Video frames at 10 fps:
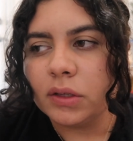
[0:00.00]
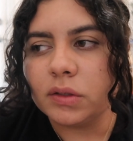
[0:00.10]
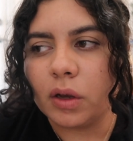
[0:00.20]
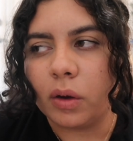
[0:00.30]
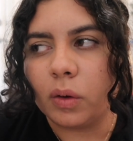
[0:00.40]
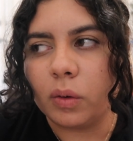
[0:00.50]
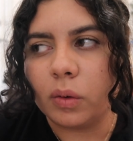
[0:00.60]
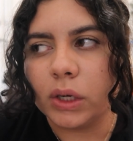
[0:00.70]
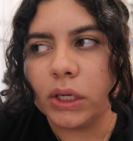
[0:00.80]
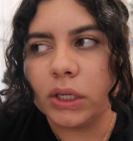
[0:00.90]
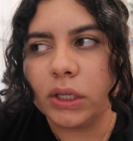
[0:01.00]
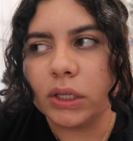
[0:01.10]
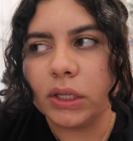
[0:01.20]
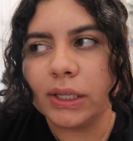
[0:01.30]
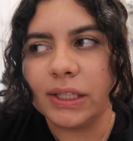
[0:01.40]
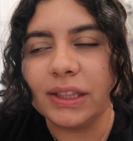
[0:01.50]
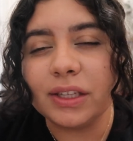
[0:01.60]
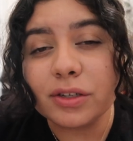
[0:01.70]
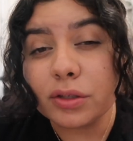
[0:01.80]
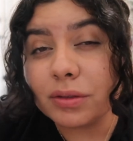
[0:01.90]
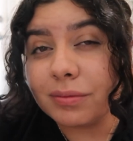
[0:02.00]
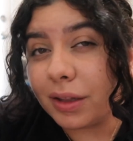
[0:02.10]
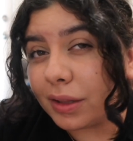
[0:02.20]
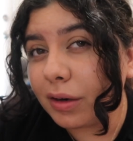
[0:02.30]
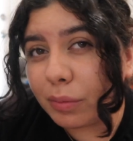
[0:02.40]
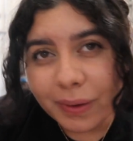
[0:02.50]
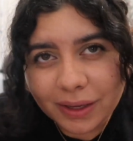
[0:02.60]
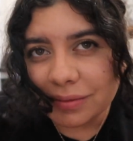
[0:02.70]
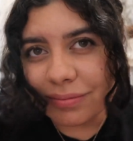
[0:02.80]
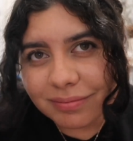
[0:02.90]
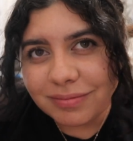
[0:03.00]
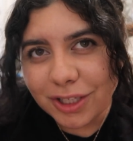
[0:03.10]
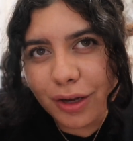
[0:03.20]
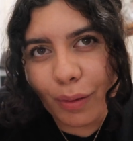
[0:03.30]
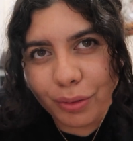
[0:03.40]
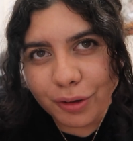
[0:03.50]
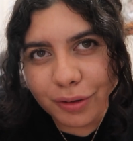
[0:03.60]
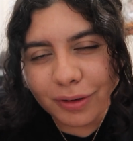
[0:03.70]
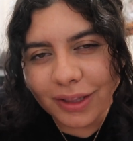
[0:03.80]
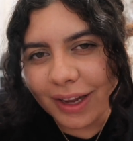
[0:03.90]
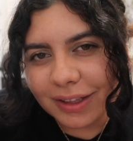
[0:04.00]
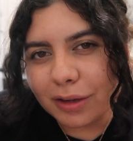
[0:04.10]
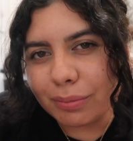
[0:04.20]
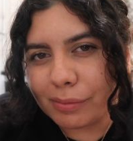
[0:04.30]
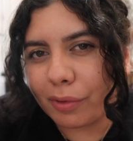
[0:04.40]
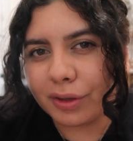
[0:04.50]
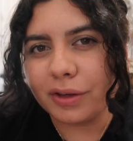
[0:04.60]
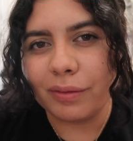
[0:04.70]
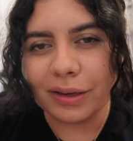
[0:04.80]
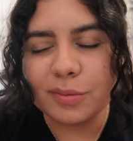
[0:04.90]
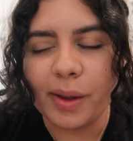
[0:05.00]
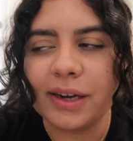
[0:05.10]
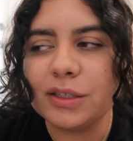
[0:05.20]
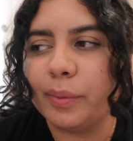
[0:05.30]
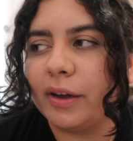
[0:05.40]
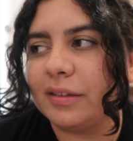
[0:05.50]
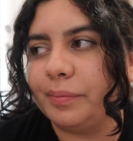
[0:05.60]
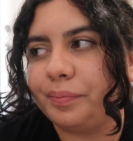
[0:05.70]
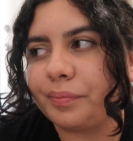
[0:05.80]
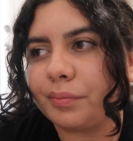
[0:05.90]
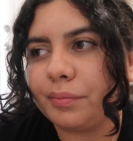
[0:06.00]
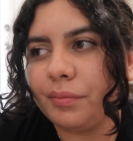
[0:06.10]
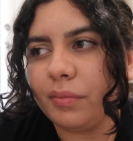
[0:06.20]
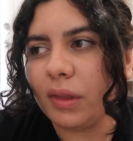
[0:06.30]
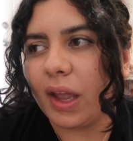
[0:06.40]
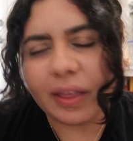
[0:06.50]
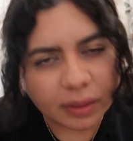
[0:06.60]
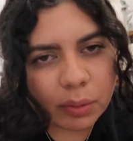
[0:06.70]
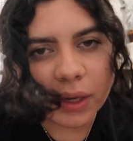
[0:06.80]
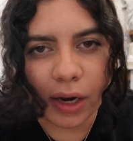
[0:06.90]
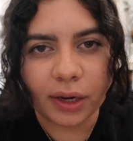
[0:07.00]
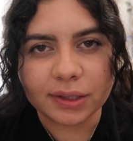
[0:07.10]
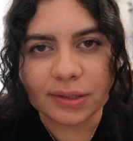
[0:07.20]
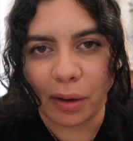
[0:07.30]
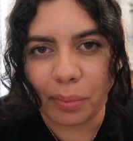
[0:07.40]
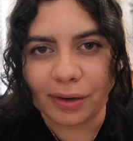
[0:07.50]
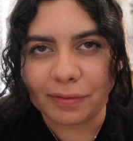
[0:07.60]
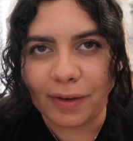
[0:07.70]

So there's a little bit to go through, like a little bit more than you would expect, but I think we can knock this out pretty